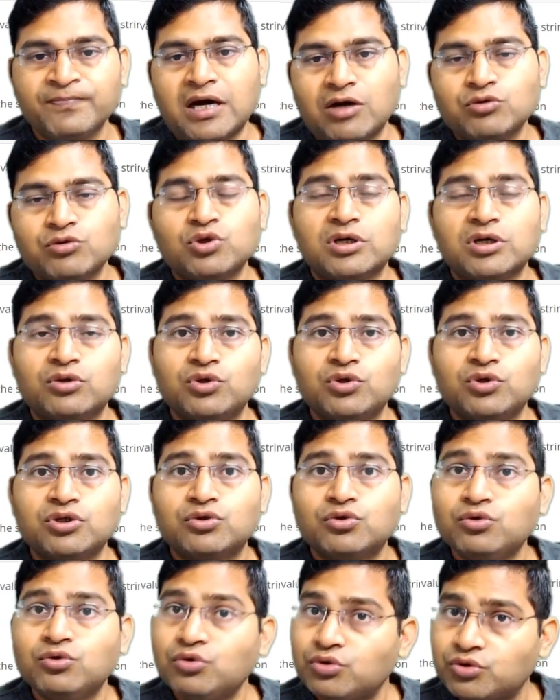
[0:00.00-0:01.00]
how you are
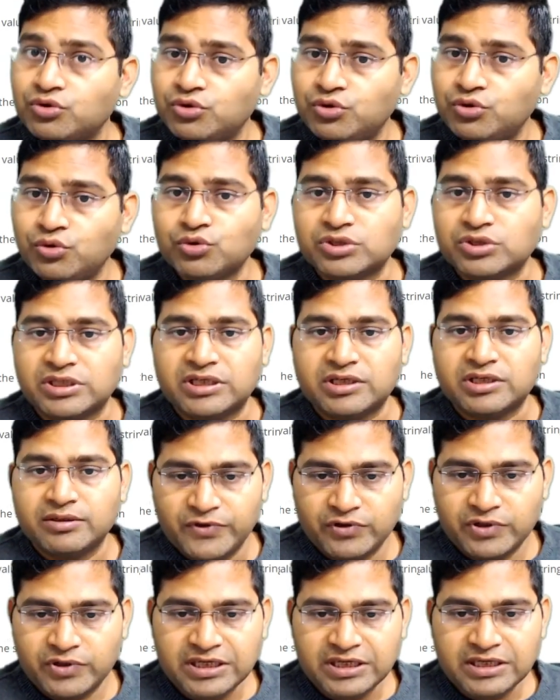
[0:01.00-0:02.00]
going to use it
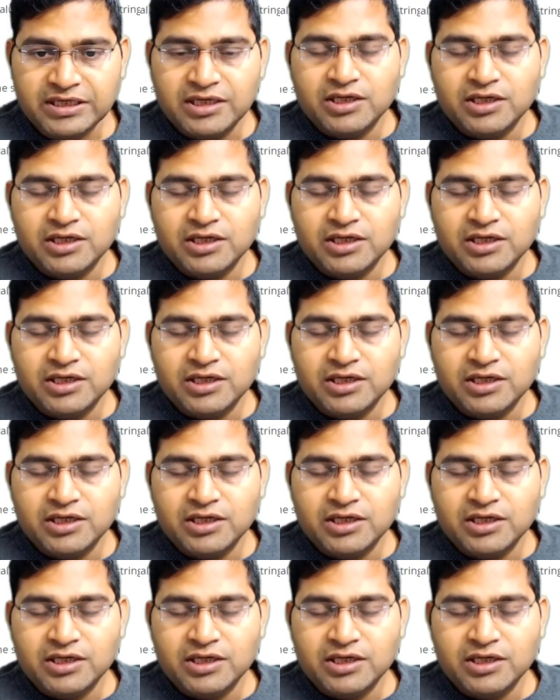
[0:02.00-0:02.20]
okay